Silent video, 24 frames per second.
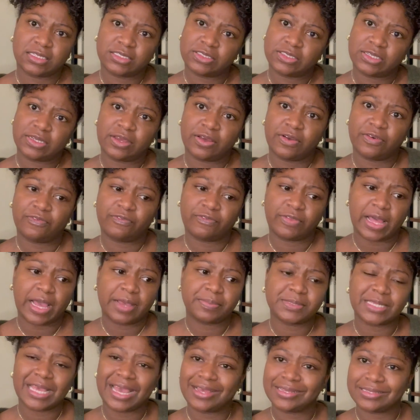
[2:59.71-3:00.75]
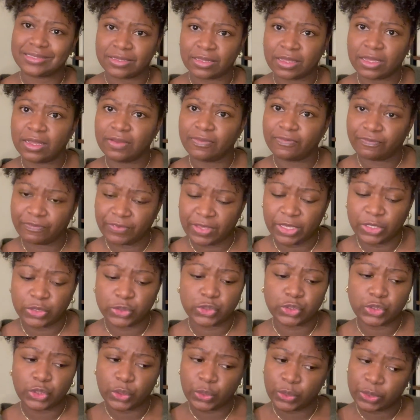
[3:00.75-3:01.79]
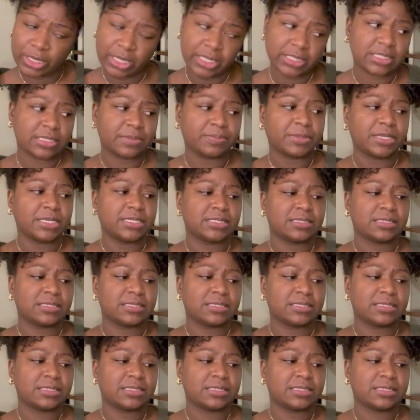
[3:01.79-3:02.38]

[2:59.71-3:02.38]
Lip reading: Chanel flaps has feet, so that's something